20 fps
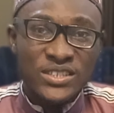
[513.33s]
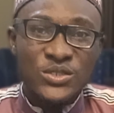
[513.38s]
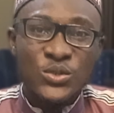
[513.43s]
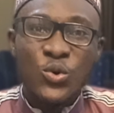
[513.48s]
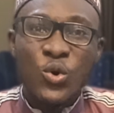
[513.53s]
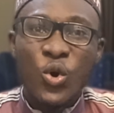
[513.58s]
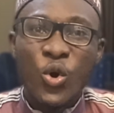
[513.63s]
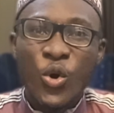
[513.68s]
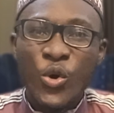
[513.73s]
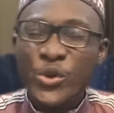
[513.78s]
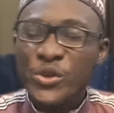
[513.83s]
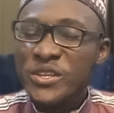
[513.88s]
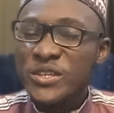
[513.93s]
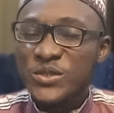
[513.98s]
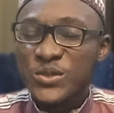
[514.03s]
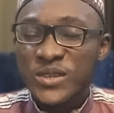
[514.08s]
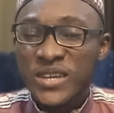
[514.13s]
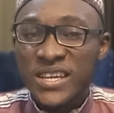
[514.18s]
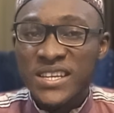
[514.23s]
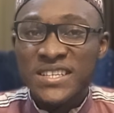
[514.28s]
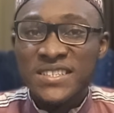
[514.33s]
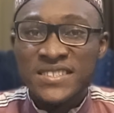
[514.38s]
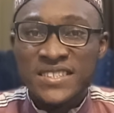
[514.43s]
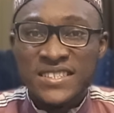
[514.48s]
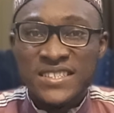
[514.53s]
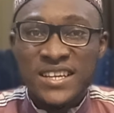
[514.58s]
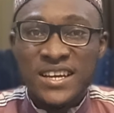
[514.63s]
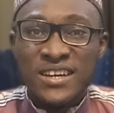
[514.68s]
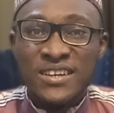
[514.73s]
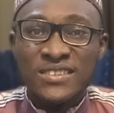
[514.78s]
So all you need to get this
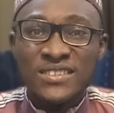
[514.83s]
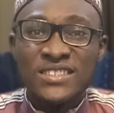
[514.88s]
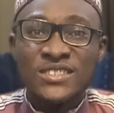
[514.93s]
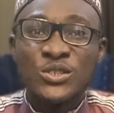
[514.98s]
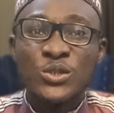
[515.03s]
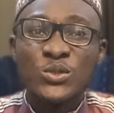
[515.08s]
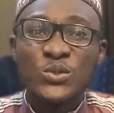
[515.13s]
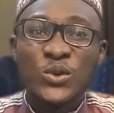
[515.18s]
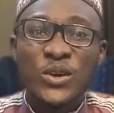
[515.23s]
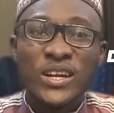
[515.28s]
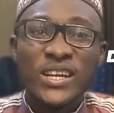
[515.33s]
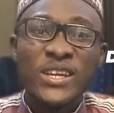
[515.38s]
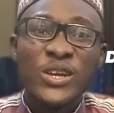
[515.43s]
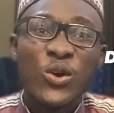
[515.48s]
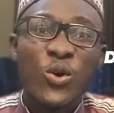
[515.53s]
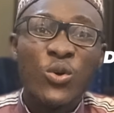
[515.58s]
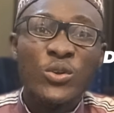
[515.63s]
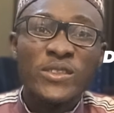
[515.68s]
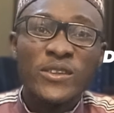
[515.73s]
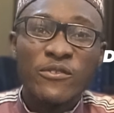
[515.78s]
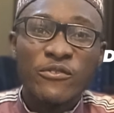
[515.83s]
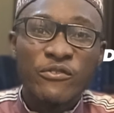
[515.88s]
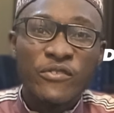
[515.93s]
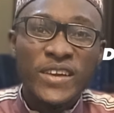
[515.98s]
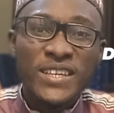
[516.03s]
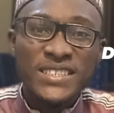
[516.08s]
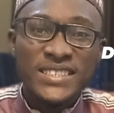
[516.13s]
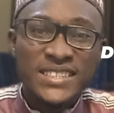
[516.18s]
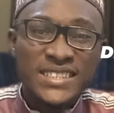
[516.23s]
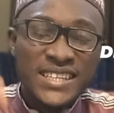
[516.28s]
discount is just to click on the
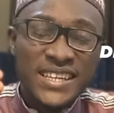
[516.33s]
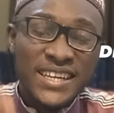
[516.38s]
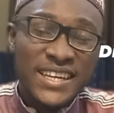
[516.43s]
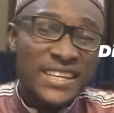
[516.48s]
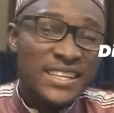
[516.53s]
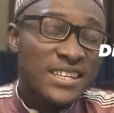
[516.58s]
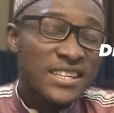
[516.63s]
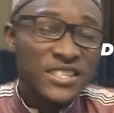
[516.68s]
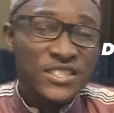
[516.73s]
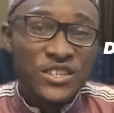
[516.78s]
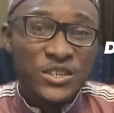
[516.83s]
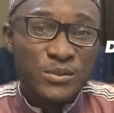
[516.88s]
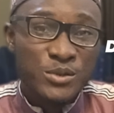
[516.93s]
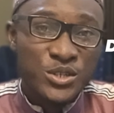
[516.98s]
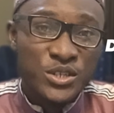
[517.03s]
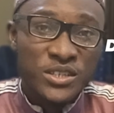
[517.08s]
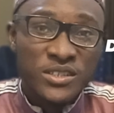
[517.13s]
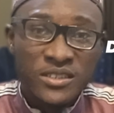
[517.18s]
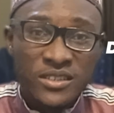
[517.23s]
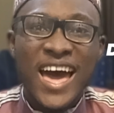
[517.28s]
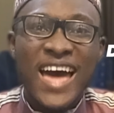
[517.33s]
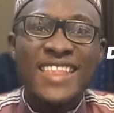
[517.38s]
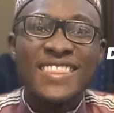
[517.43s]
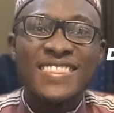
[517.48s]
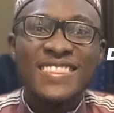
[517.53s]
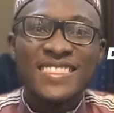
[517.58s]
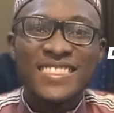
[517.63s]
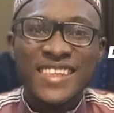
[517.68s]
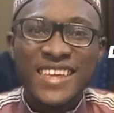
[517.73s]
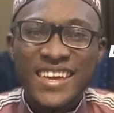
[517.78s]
first link in the description
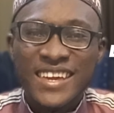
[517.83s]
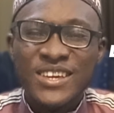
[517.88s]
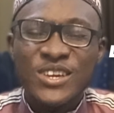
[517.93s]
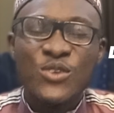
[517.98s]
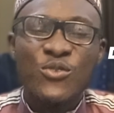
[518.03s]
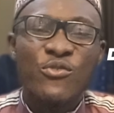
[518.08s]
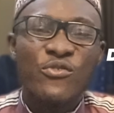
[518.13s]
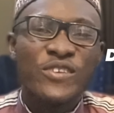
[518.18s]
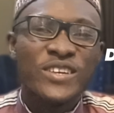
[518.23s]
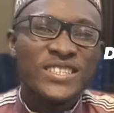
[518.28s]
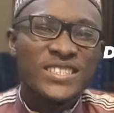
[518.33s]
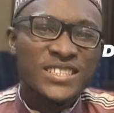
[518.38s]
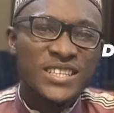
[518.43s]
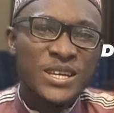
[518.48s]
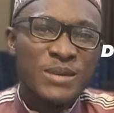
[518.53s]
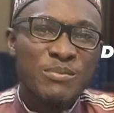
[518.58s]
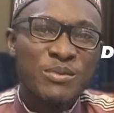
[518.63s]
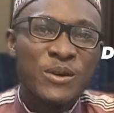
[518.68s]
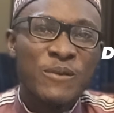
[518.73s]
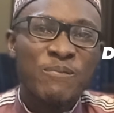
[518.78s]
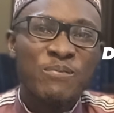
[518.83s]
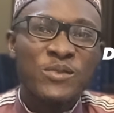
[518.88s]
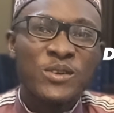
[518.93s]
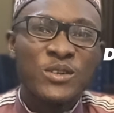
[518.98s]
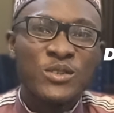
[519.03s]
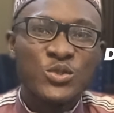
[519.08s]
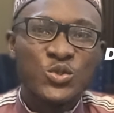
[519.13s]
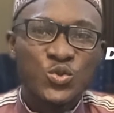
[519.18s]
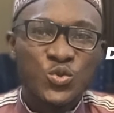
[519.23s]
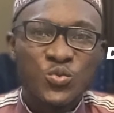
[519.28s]
and take your first step
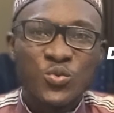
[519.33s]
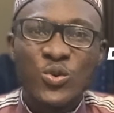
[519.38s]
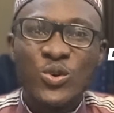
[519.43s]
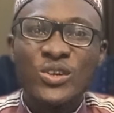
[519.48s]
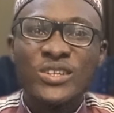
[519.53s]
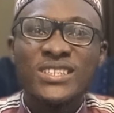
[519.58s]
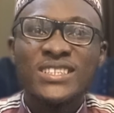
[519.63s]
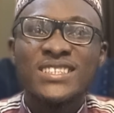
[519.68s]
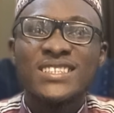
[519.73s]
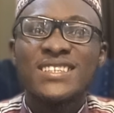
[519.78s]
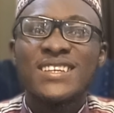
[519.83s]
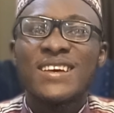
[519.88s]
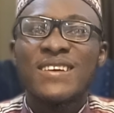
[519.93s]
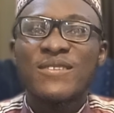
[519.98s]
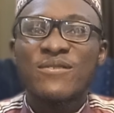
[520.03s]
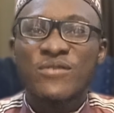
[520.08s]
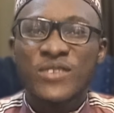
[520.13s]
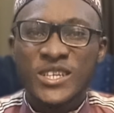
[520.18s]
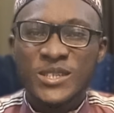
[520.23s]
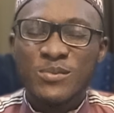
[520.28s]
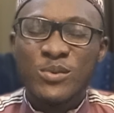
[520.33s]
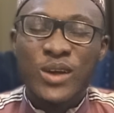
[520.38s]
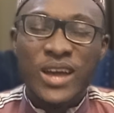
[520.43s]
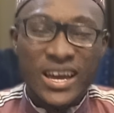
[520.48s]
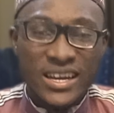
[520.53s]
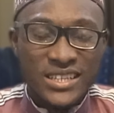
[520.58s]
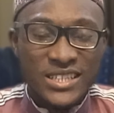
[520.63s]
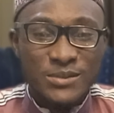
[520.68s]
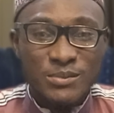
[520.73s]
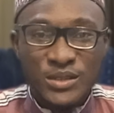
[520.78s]
towards Facebook
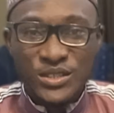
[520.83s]
Ads